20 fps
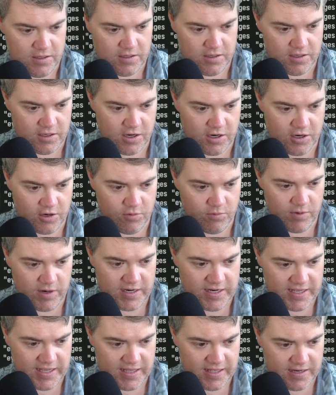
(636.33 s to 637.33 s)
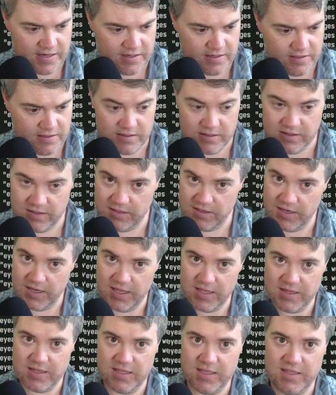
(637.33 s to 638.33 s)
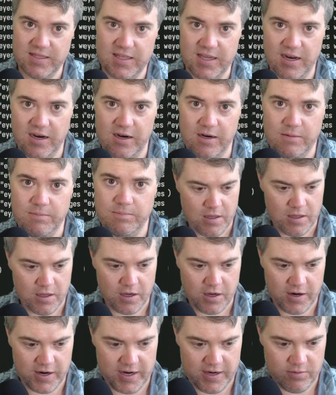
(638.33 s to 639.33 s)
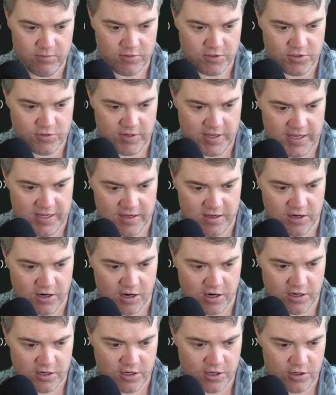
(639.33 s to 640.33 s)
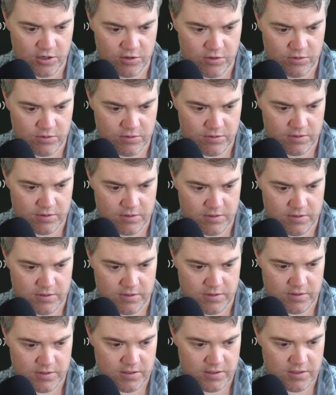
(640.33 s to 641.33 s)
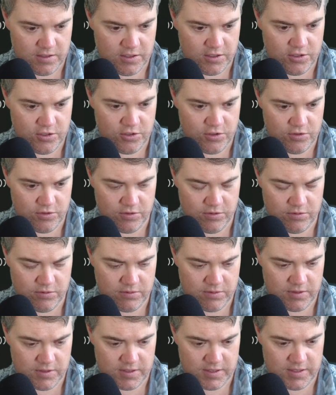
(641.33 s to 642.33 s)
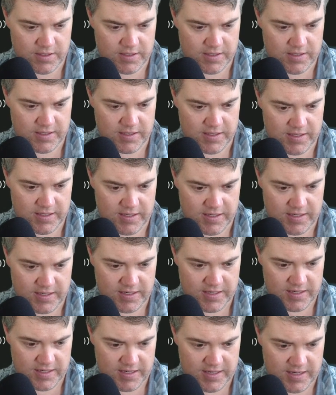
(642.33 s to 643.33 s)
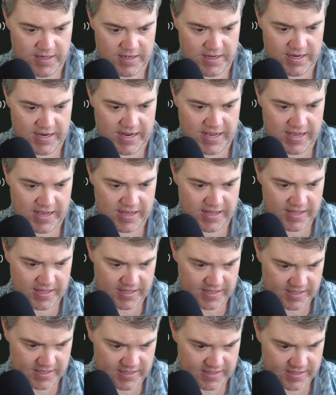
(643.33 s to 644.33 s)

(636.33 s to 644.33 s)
cargo run again. Nothing there. All right, we'll do a cargo new anathema